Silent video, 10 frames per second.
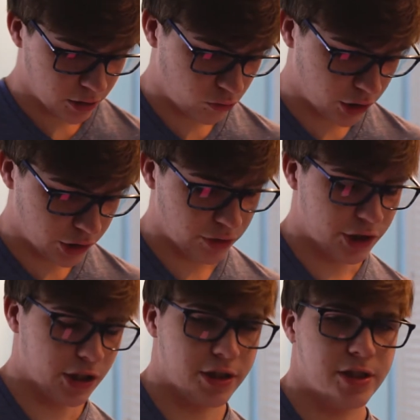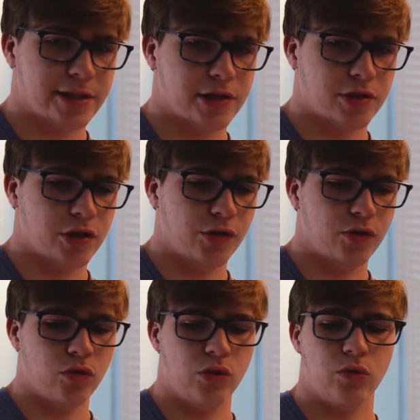1 UHS
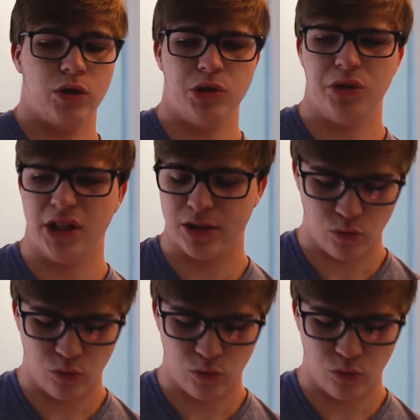2 and 1 UHS